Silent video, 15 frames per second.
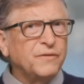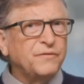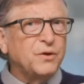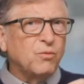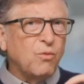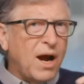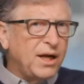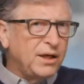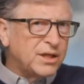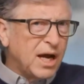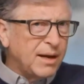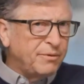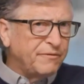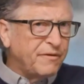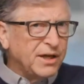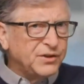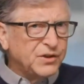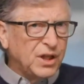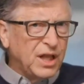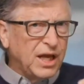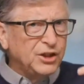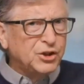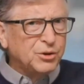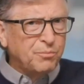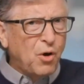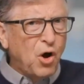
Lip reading: if the right type of isolation